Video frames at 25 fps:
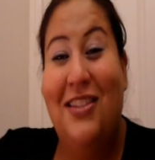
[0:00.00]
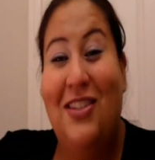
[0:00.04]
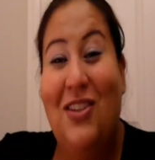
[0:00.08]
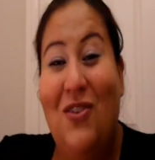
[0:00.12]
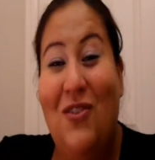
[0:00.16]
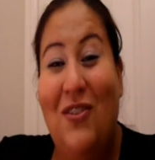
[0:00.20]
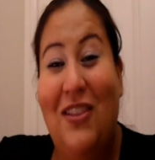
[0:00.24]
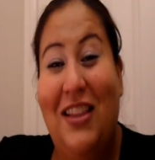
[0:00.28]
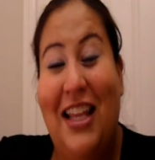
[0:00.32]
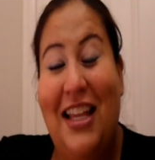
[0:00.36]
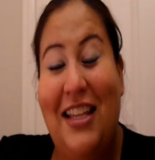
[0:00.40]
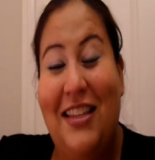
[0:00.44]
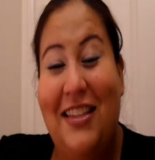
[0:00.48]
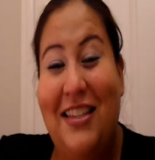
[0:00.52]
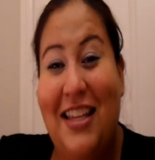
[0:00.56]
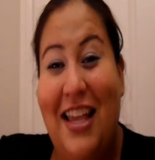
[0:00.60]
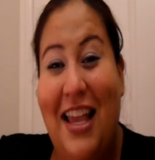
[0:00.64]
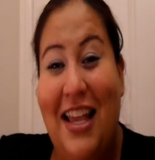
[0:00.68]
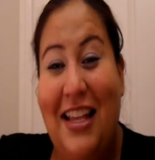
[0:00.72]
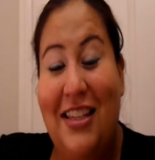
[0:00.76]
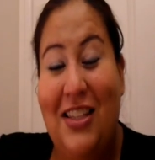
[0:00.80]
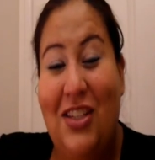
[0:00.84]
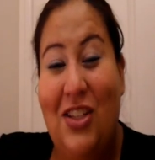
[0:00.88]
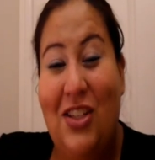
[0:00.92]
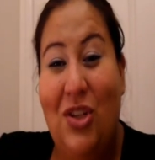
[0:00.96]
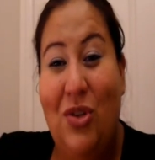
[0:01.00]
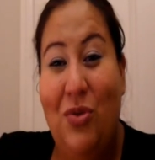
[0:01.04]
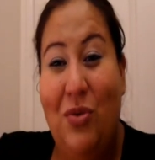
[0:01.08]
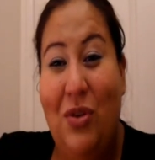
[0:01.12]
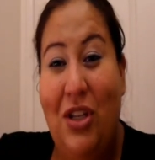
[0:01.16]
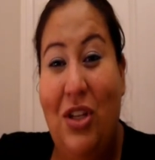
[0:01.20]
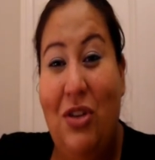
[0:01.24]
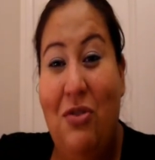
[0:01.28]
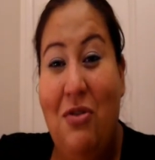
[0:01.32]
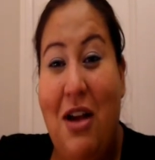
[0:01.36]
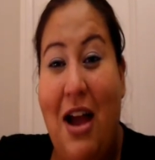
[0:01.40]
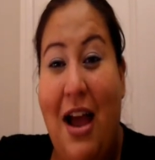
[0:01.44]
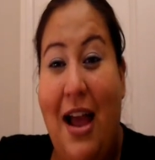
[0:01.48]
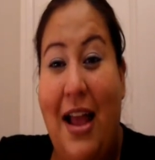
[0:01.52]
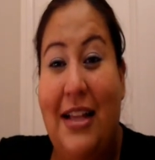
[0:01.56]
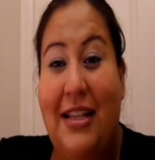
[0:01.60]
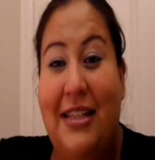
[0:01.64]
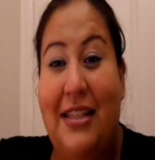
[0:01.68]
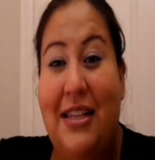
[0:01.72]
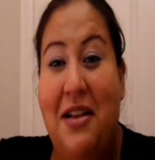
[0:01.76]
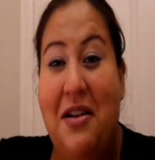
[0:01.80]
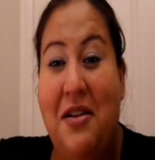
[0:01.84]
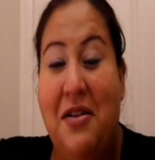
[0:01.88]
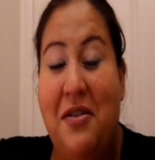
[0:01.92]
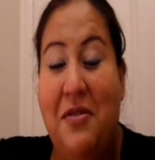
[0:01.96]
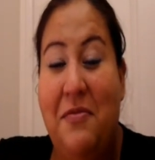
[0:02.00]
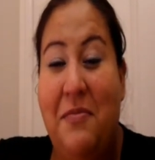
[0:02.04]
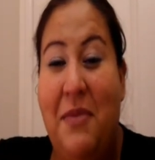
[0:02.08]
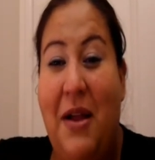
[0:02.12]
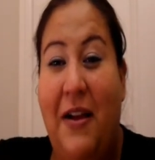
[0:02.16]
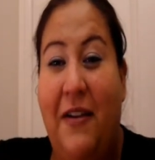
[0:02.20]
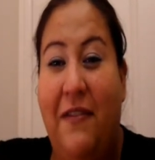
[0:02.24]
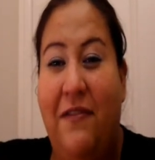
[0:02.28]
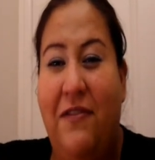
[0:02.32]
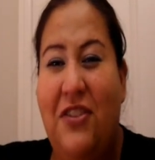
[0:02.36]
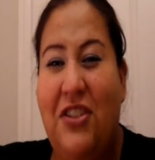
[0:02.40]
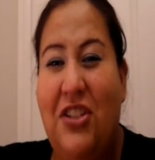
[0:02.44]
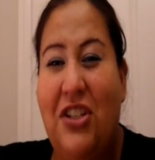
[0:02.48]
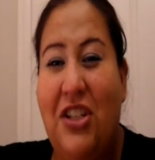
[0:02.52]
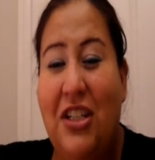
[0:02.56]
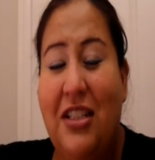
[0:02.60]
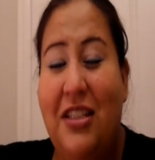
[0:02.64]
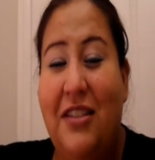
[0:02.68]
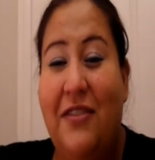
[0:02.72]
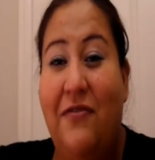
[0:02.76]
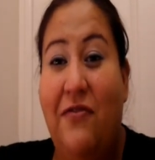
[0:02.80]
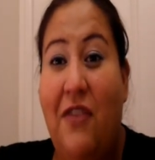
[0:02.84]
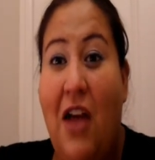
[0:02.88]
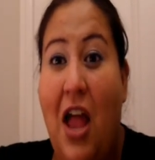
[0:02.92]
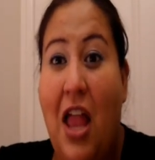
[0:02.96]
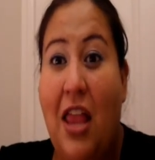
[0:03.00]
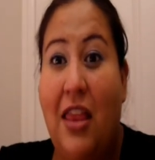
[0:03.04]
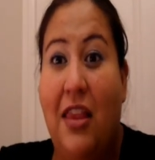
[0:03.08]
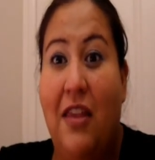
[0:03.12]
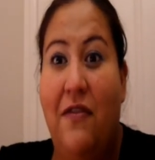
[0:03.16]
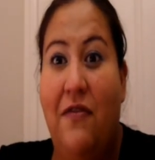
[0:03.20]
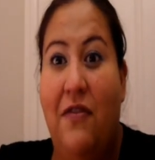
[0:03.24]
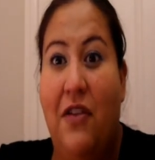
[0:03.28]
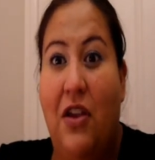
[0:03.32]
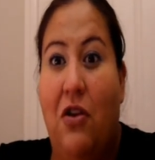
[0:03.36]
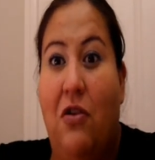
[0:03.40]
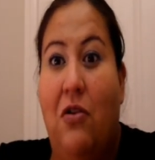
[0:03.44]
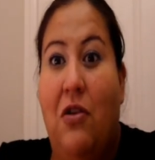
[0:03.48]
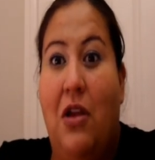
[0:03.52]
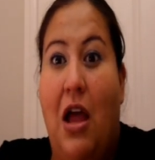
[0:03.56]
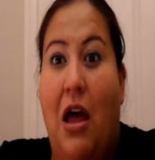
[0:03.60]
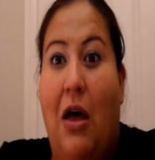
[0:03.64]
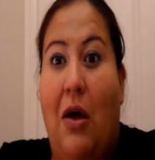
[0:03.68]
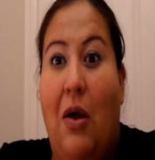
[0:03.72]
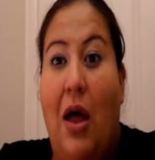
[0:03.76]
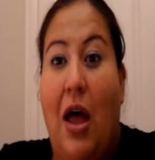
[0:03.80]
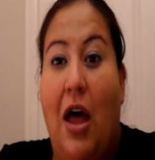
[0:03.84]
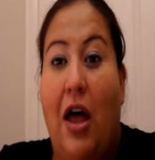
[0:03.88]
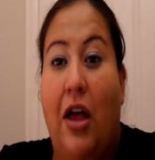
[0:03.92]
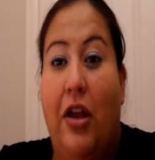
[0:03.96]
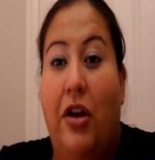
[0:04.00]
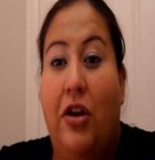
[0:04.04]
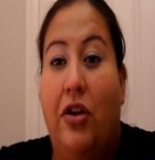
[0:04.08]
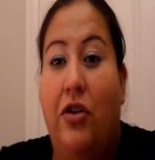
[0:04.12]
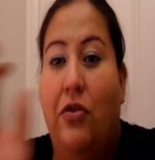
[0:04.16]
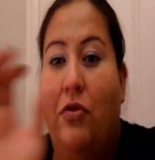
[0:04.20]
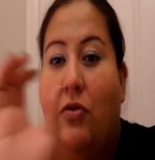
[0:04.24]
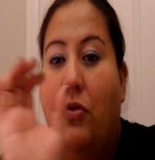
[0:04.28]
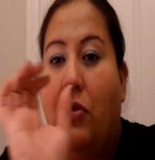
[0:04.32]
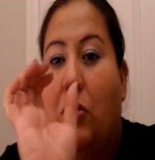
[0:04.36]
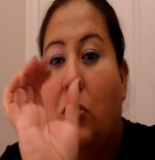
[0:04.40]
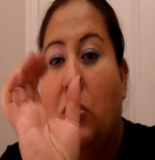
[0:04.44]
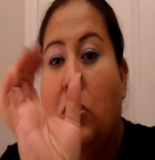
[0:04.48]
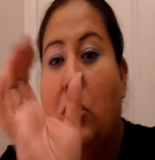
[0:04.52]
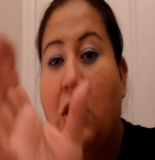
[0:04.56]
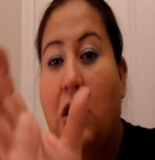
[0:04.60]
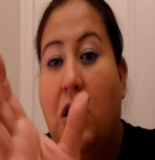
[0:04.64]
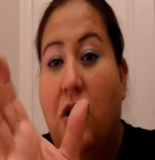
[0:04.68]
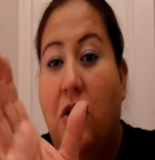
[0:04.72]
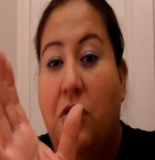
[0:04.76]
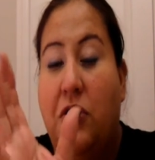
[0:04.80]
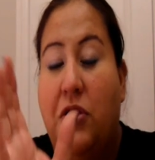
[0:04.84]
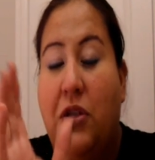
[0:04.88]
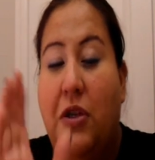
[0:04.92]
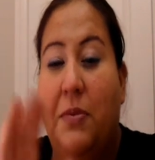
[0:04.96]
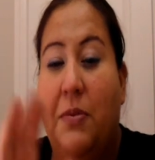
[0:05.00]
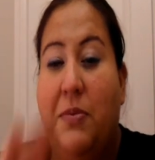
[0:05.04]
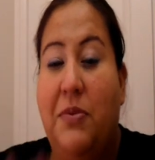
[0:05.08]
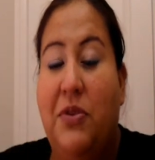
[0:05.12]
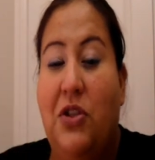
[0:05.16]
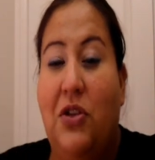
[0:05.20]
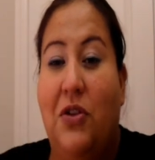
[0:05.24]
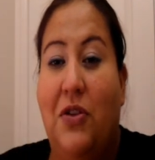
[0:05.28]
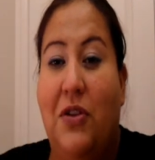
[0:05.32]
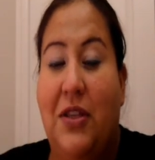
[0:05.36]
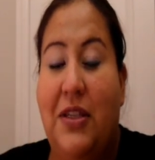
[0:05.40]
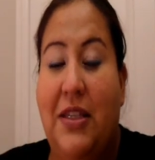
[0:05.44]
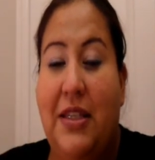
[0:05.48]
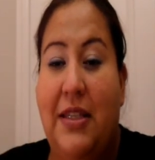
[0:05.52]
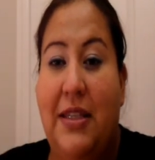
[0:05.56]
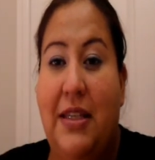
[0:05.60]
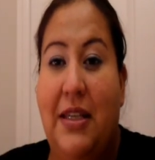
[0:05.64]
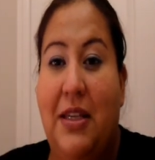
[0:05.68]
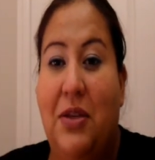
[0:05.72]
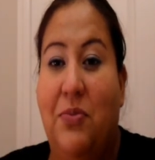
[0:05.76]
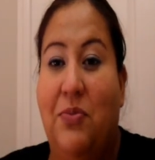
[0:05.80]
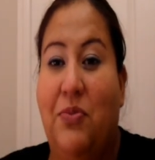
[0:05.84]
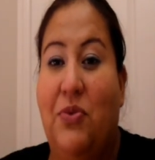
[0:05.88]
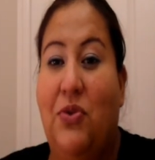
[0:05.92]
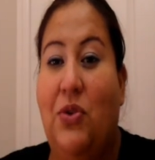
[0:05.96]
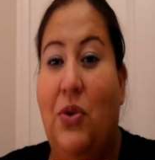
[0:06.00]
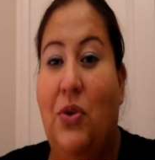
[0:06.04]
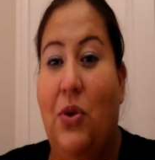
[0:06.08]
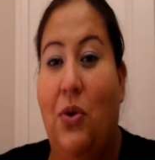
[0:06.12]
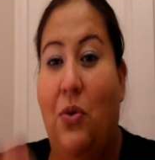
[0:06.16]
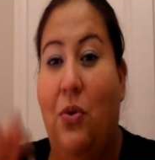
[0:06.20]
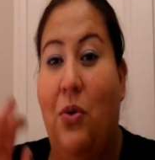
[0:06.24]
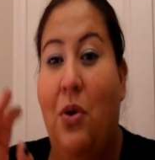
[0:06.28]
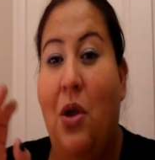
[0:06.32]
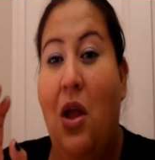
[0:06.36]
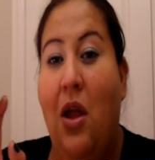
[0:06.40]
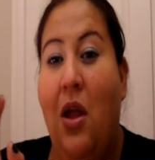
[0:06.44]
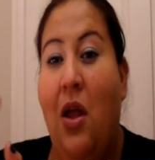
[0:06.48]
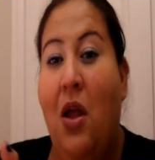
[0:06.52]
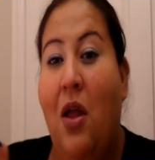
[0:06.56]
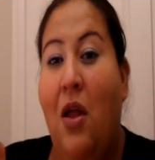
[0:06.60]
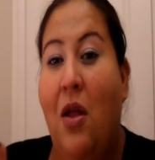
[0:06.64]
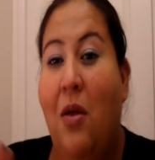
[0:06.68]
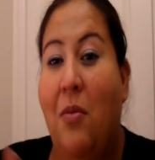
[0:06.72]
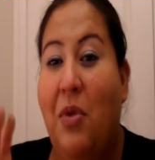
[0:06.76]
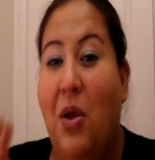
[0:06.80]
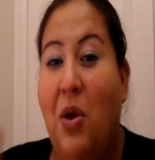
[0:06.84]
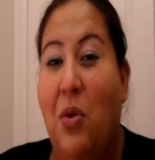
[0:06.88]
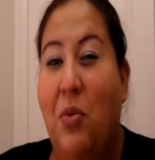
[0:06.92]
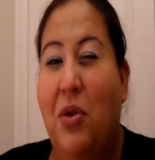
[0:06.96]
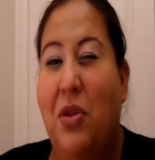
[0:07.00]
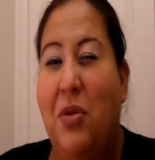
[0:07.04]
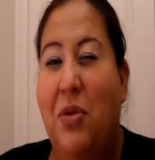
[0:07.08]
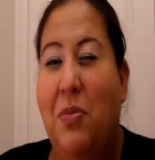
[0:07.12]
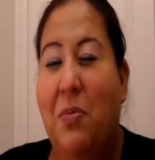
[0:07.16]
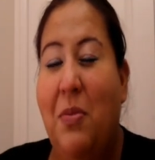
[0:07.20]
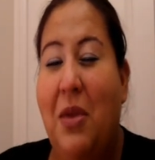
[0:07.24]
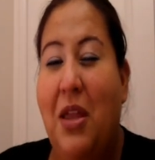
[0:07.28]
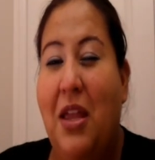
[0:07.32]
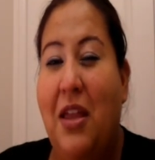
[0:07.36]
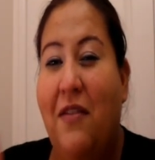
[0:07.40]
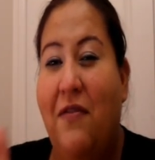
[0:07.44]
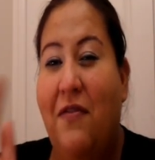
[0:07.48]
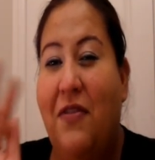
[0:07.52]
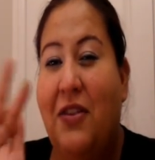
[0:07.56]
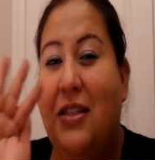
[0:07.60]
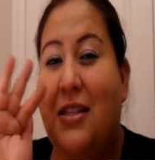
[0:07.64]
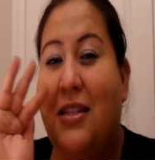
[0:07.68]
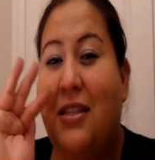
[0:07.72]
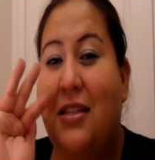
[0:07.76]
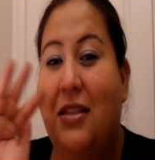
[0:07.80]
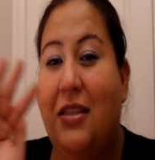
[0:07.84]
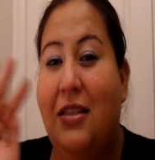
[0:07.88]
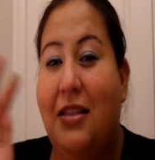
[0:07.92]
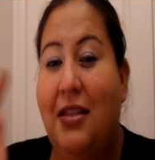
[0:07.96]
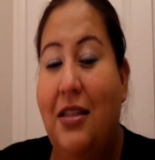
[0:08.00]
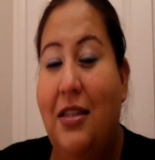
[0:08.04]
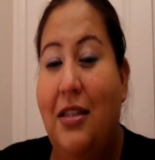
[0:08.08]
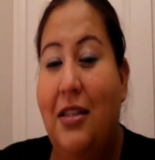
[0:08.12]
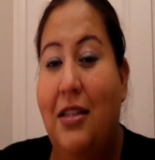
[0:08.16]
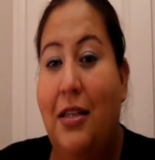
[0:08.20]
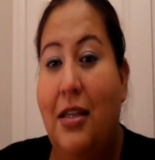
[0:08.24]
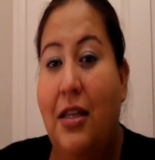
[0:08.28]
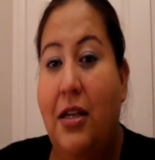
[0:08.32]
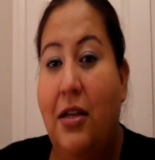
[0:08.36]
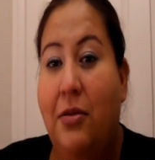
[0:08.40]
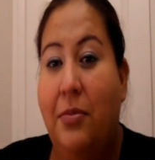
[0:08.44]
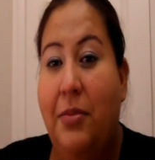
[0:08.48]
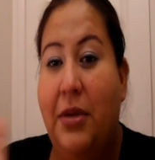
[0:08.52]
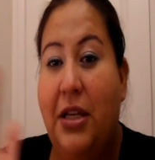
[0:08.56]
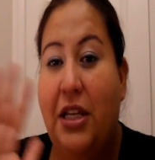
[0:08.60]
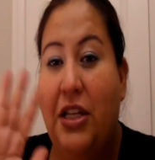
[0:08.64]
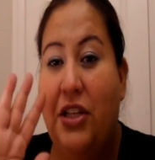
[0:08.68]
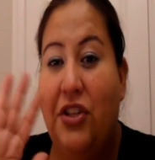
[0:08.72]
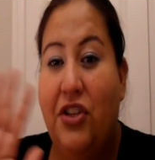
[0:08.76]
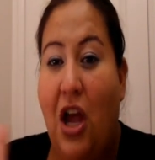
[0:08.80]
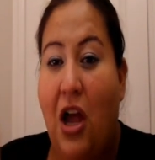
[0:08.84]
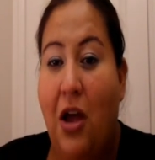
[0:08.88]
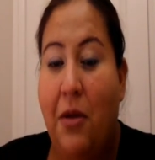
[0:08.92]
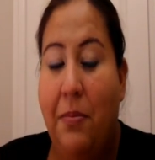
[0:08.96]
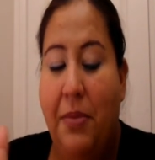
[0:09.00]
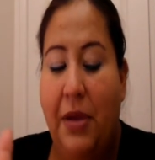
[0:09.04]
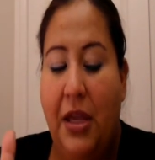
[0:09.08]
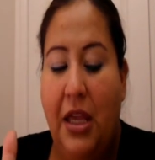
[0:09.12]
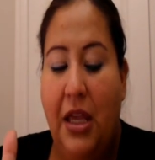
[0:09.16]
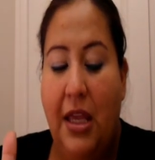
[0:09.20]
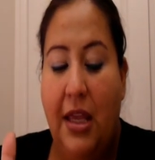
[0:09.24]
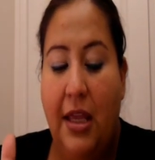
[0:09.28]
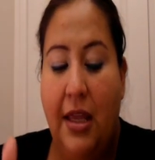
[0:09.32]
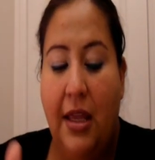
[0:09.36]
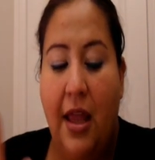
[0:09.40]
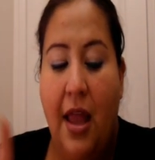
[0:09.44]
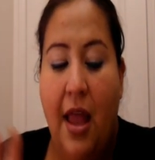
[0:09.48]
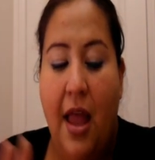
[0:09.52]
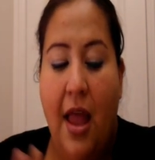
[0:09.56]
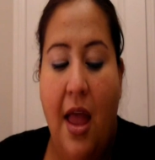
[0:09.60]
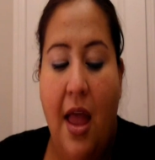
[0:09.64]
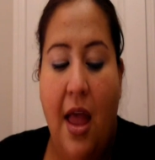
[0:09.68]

So let's get to it, you guys. I've just finally figured out how to do those close-ups so you can see them, so bear with me if it's a little bit choppy.